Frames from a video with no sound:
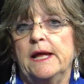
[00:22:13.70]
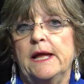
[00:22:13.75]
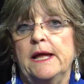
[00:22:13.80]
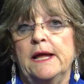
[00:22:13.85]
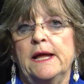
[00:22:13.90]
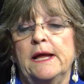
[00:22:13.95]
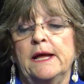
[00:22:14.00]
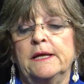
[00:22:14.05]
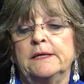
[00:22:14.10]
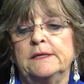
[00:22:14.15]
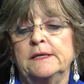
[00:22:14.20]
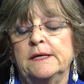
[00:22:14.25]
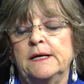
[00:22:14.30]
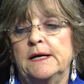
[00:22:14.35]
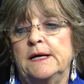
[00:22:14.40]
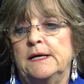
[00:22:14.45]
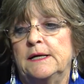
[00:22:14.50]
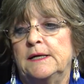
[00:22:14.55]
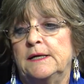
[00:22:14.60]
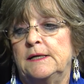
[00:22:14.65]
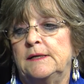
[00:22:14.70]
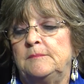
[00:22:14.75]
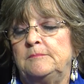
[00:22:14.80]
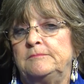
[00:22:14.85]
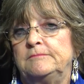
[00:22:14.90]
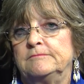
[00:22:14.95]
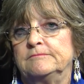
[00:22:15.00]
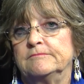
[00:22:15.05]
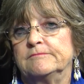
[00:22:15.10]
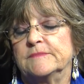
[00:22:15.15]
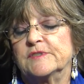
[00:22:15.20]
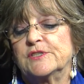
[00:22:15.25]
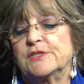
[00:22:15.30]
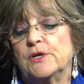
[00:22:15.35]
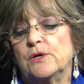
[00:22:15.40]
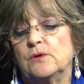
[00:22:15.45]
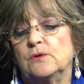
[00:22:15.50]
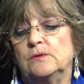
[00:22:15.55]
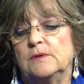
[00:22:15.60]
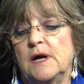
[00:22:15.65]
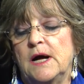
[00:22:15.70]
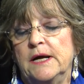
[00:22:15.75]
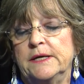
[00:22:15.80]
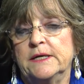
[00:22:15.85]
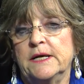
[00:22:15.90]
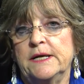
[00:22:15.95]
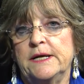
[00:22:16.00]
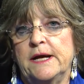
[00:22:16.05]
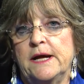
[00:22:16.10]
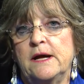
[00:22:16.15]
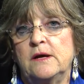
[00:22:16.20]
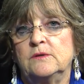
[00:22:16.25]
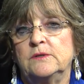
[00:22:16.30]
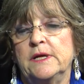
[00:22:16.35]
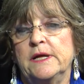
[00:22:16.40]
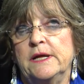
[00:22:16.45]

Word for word: And um, so I got out,